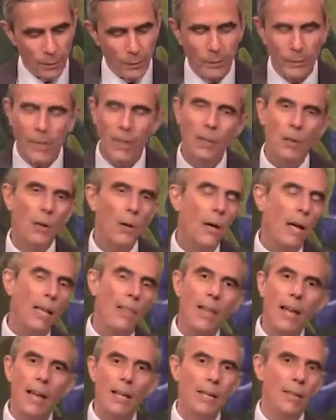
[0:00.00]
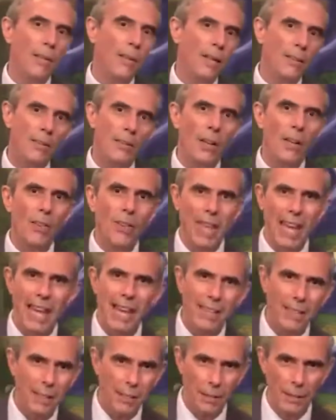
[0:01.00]
You know, and that, that's not the
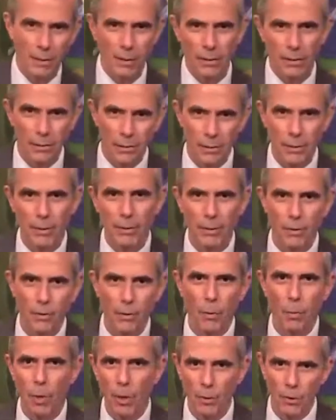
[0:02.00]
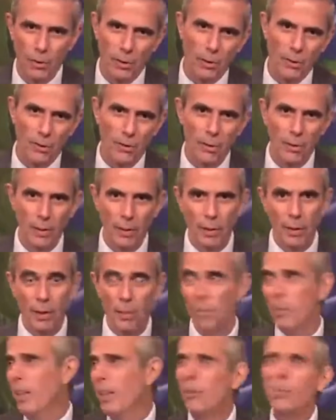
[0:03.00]
end for Moses. I
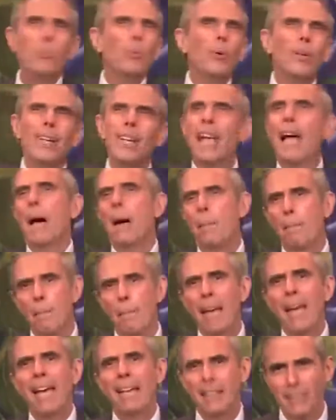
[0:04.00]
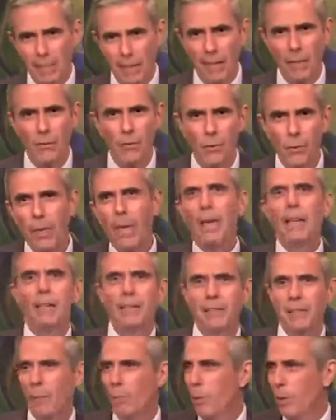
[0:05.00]
mean, that's pretty amazing for
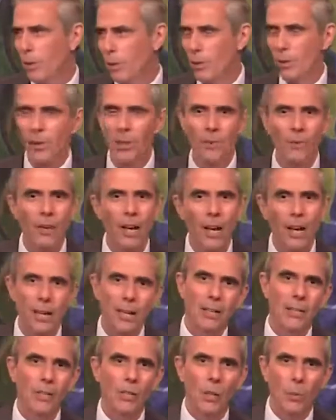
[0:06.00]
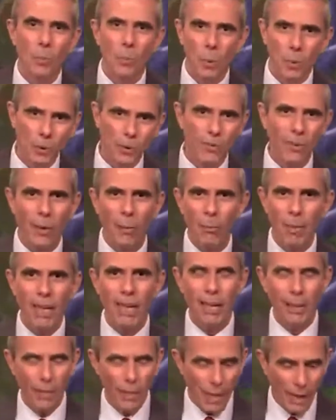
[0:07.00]
someone to have, you know, pulled something
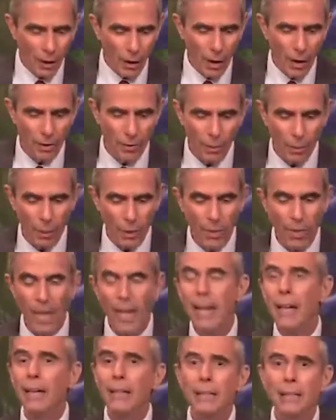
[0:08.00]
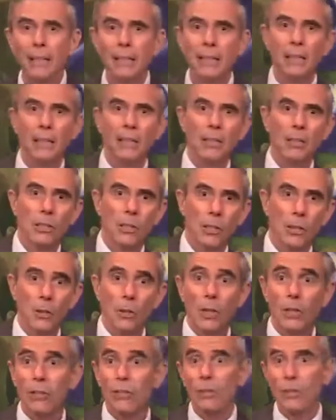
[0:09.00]
like that off. But then, you know,
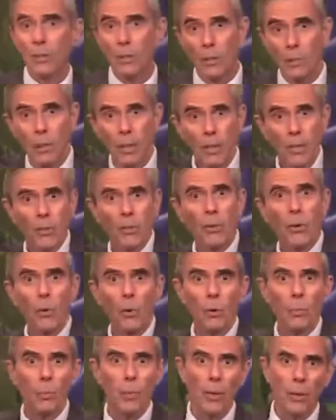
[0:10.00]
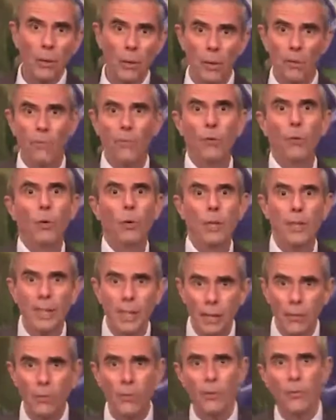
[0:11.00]
there's could be this whole period of forty
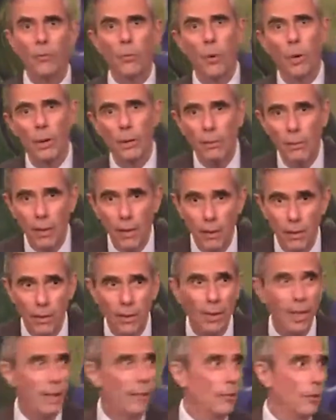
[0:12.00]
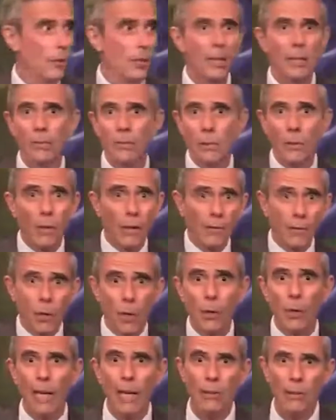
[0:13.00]
years of wandering in the desert. He's going to have to go
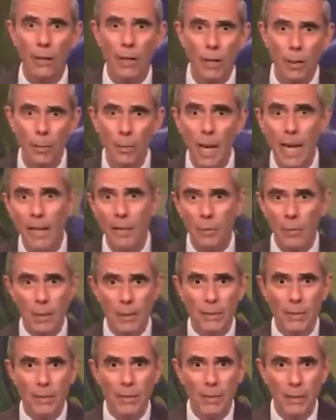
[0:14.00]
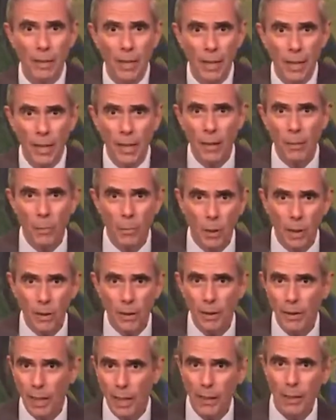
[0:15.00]
get the commandments and bring the
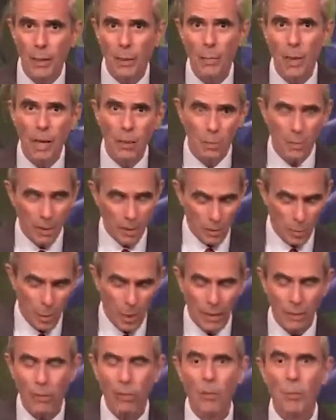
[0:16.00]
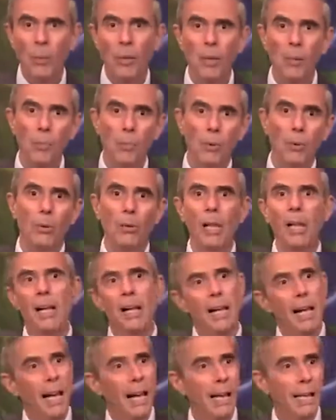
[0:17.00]
Ten Commandments back to the people.
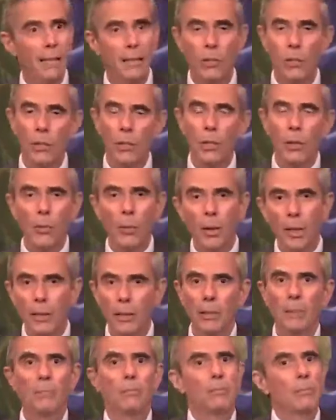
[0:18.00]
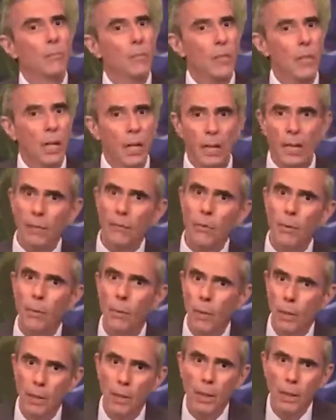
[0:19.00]
And you know what? Not
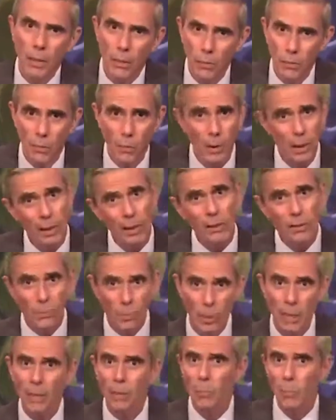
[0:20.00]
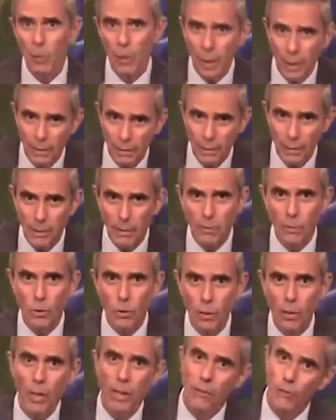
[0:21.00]
everyone is really sweet and pleasant
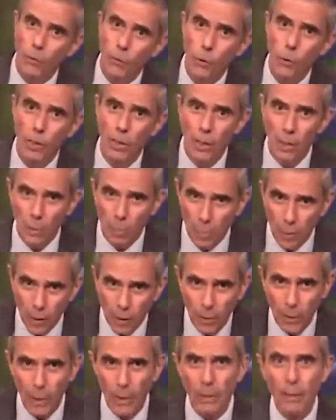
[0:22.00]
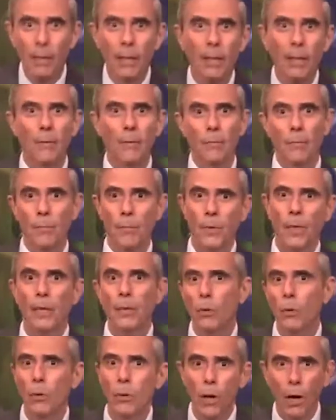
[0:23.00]
during that forty-year period. They
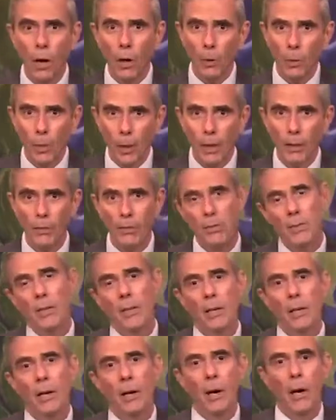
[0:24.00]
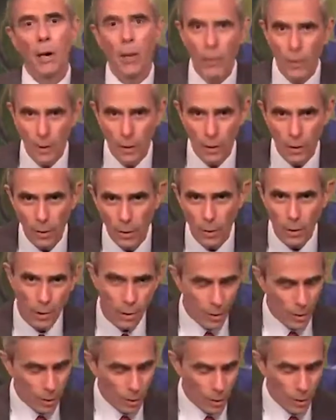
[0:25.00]
don't always honor
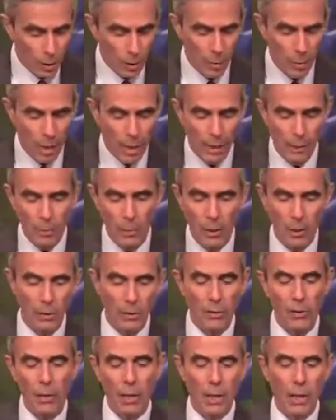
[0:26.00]
the commandments.